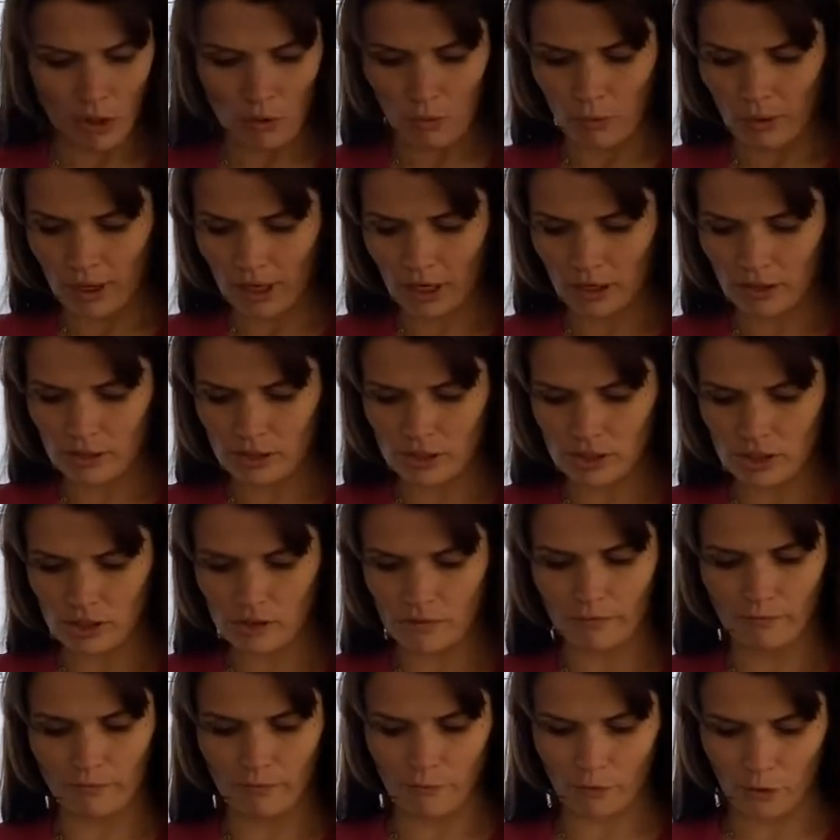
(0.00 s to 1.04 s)
We looked at
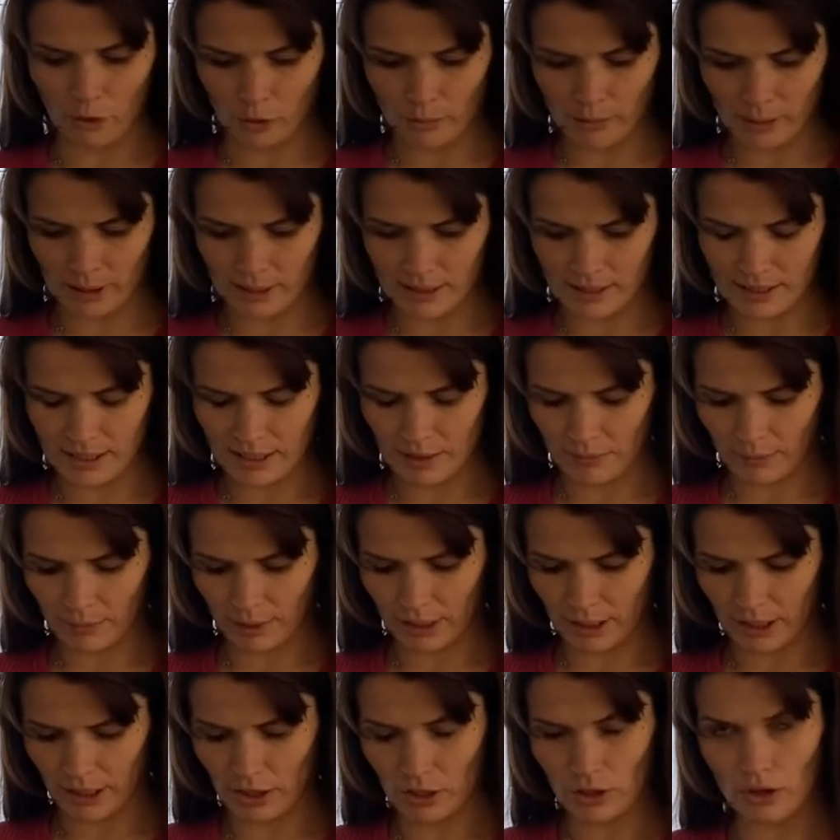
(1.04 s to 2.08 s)
different formulas, didn't
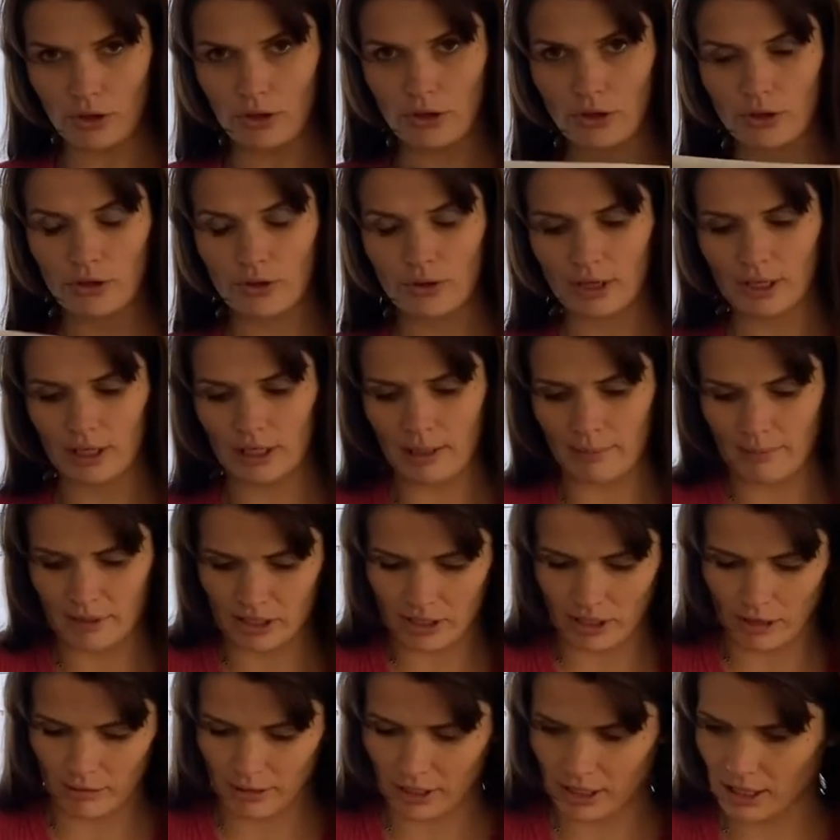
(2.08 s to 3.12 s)
we? Let me
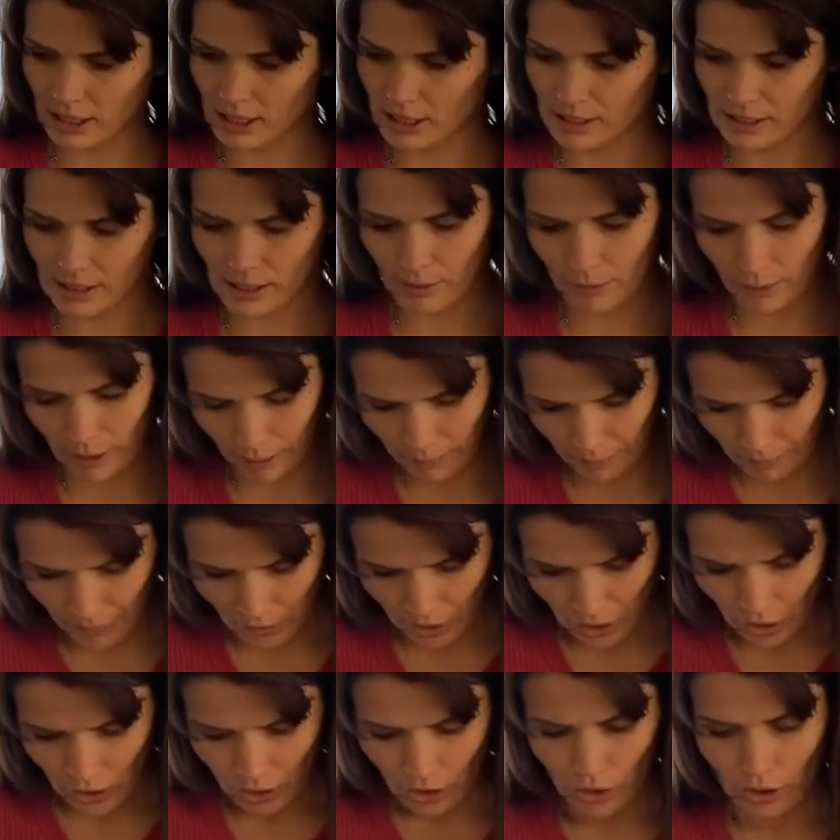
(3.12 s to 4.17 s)
start with an easier one.
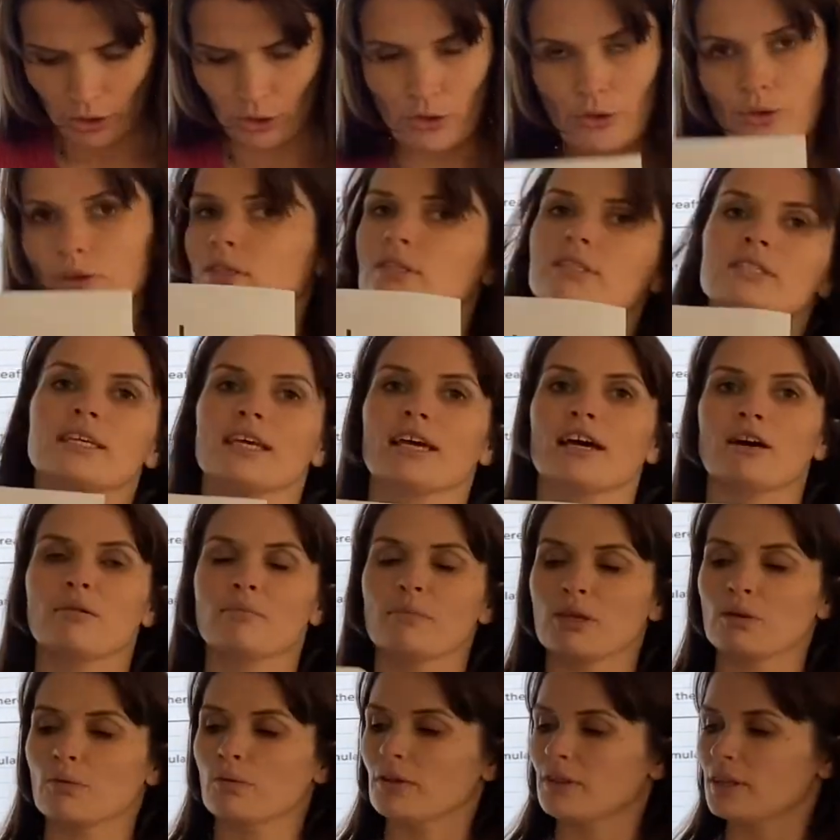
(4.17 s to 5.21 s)
Who can tell
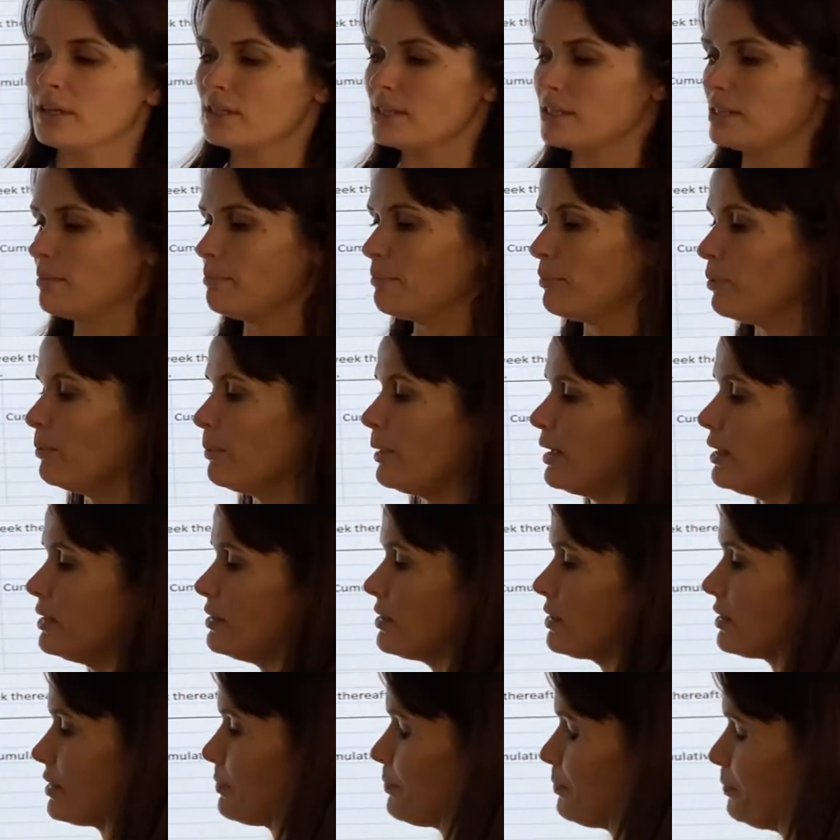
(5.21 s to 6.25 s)
me what this symbol
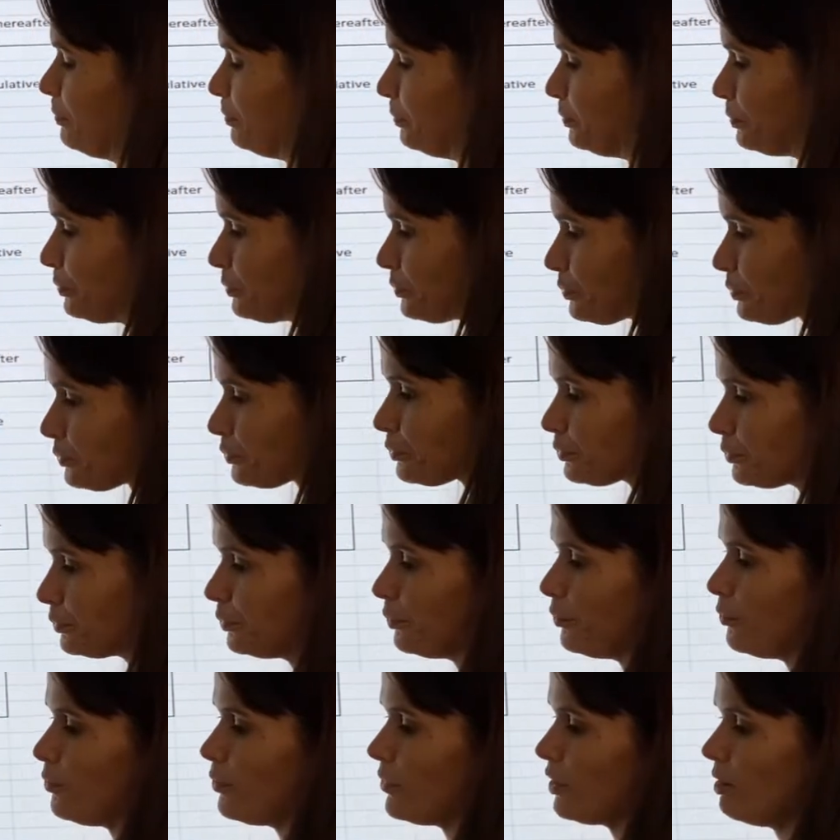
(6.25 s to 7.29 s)
means?
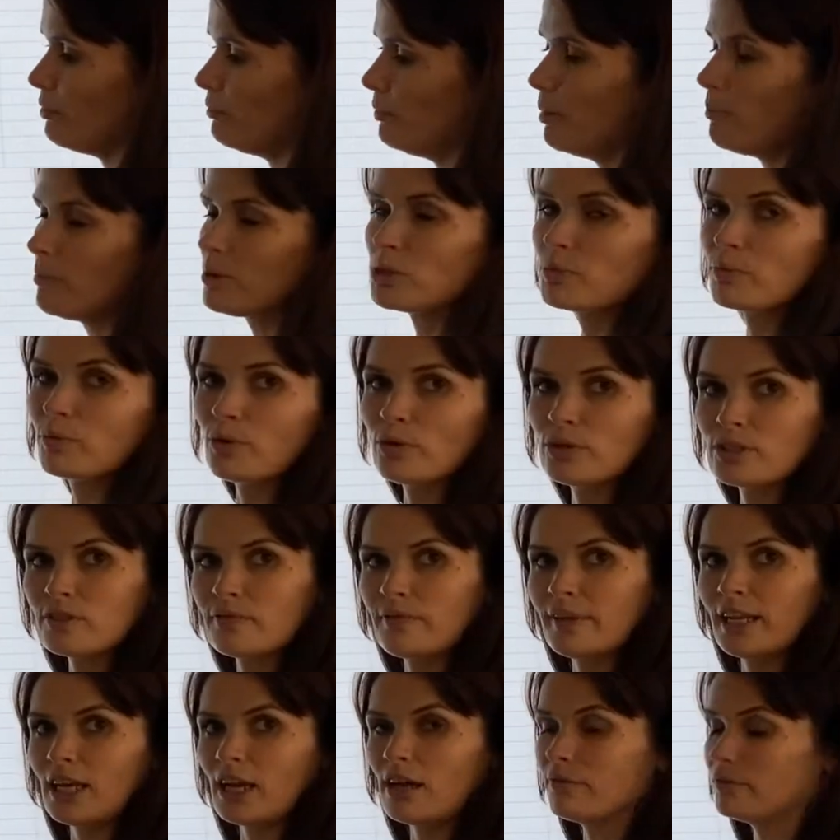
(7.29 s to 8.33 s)
Remember to pause the
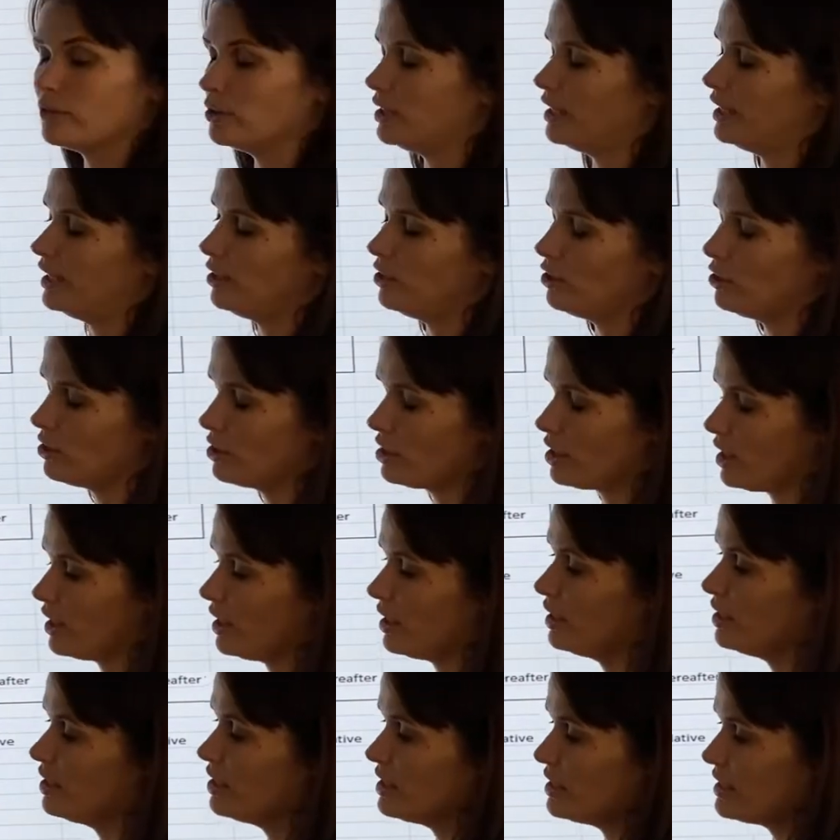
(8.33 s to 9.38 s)
video if you need
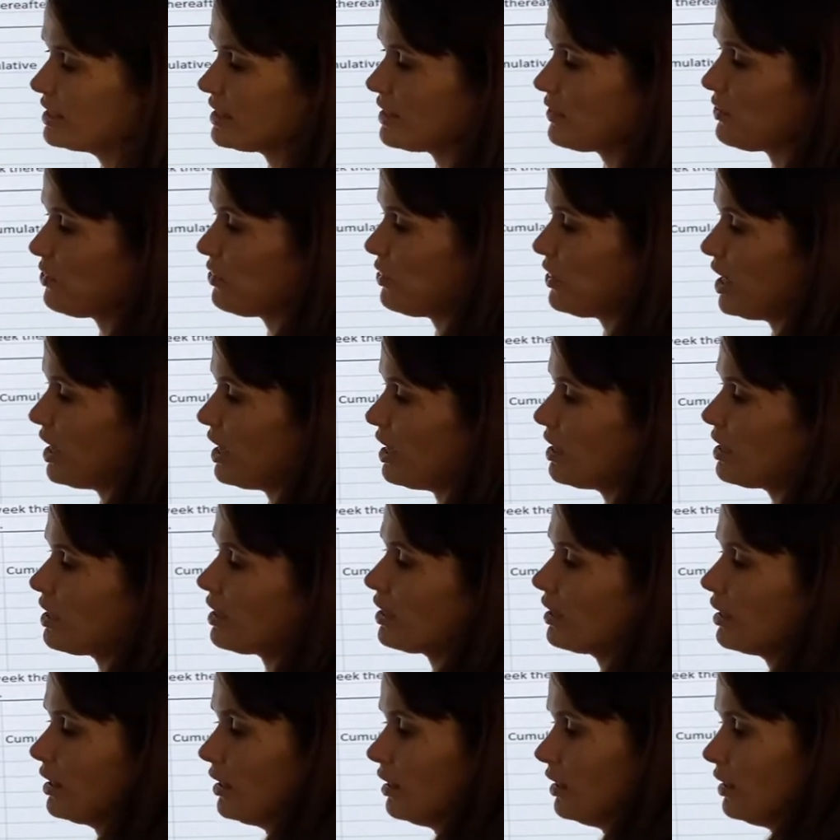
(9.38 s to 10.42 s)
longer to
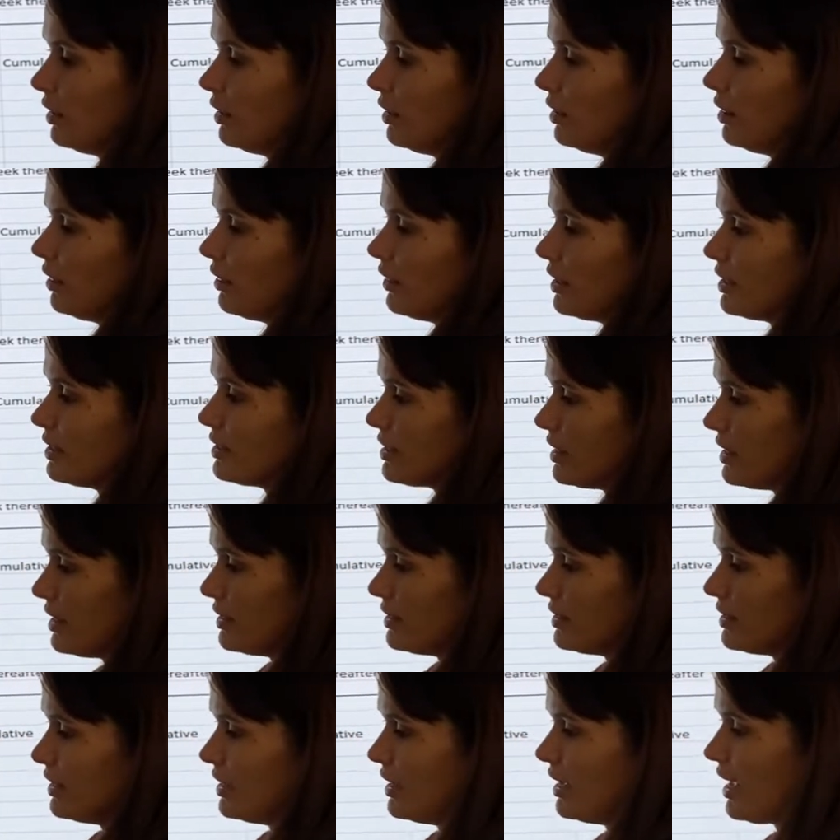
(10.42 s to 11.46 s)
think. This
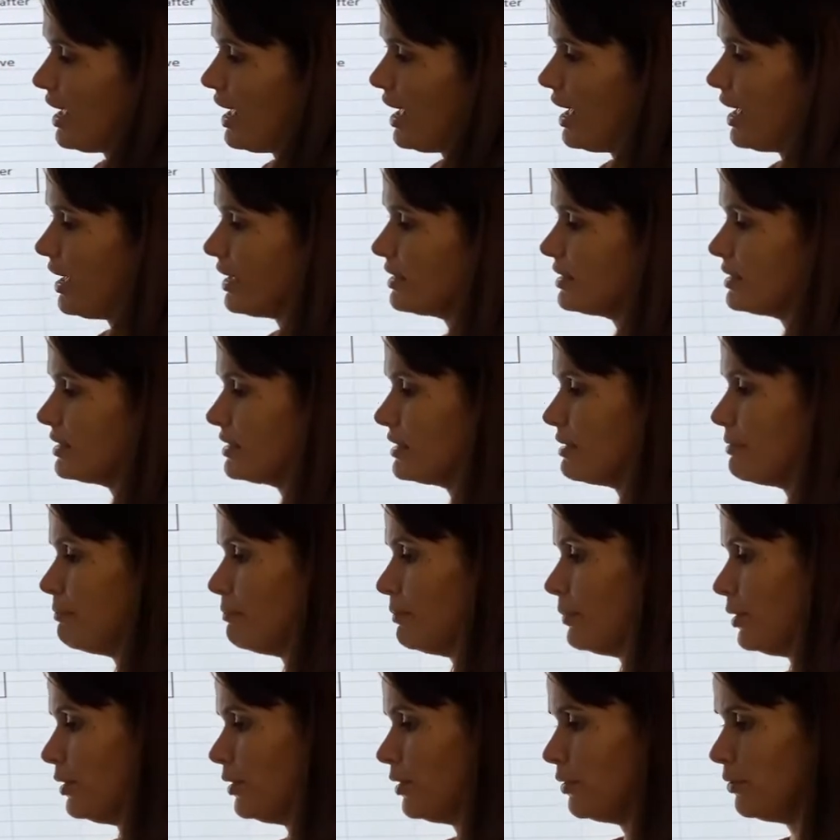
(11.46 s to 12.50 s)
is the add
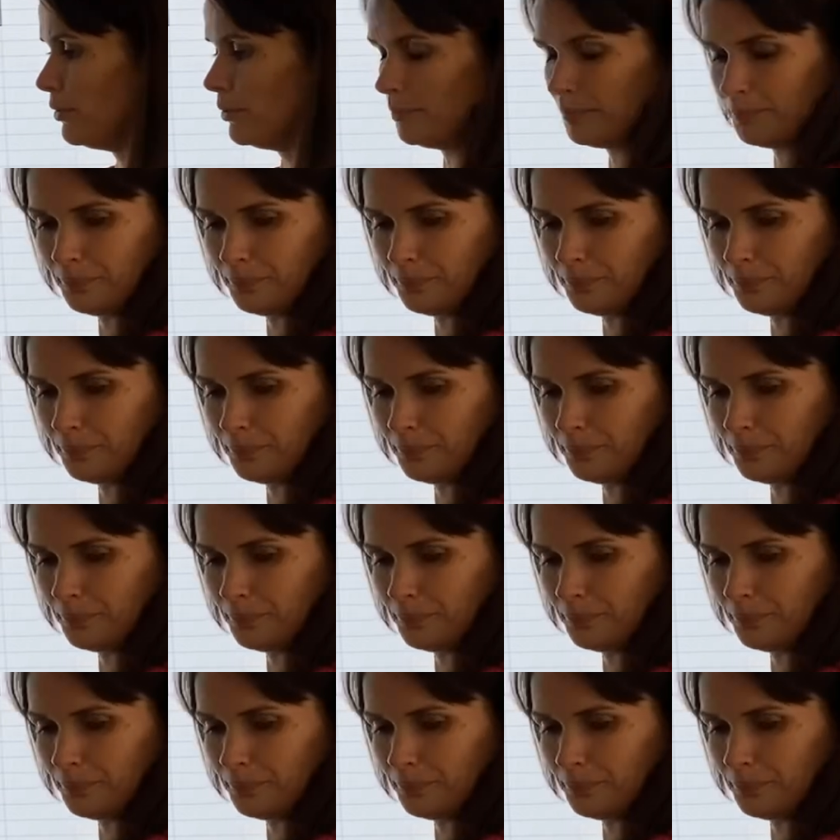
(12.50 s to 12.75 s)
symbol.